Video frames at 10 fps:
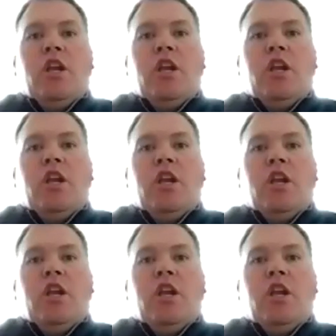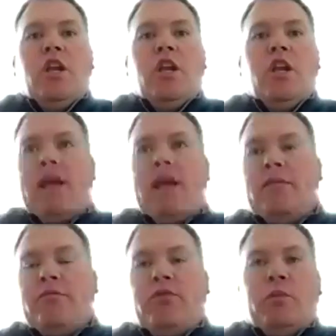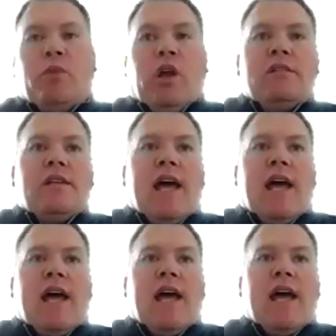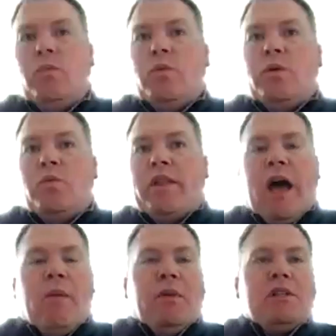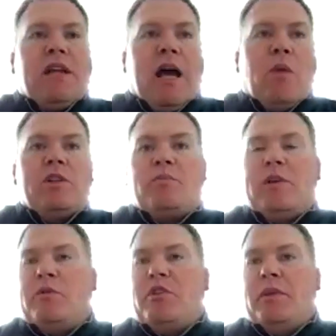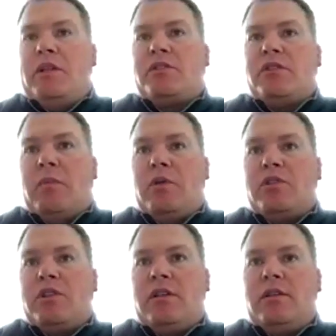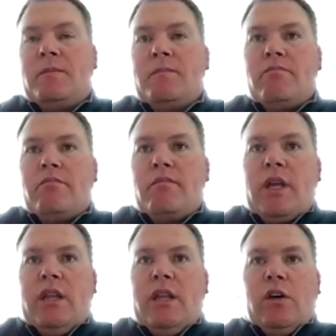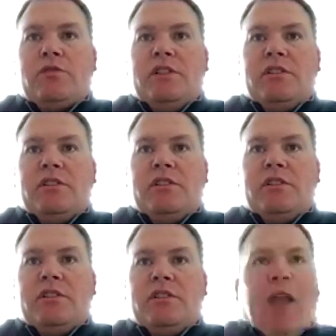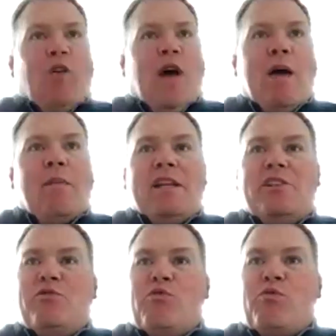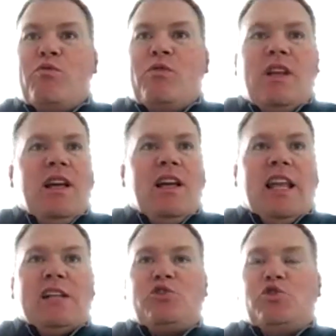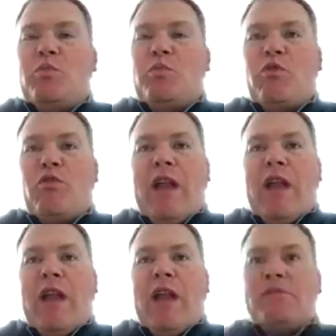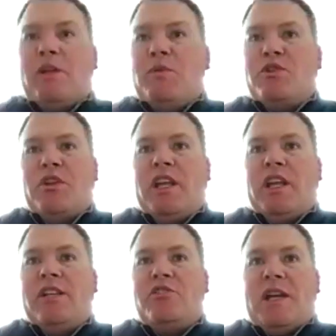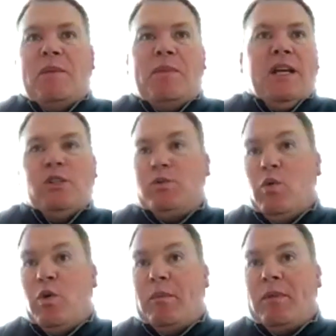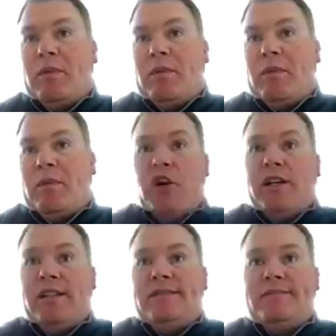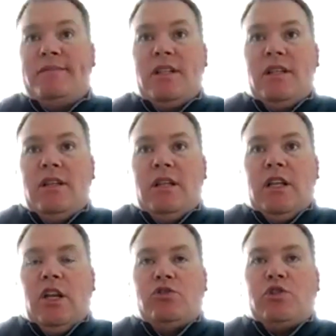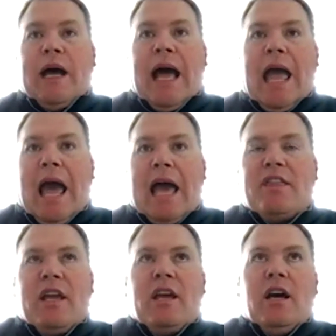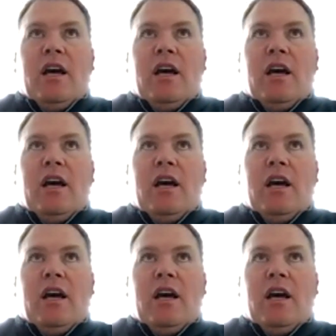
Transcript: Chaz, the way football is now, with how much time we spend with him in the summers and in the off season, like I don't know how many like super live reps he was going to get, JB, because we don't want him getting hurt. You know, so I think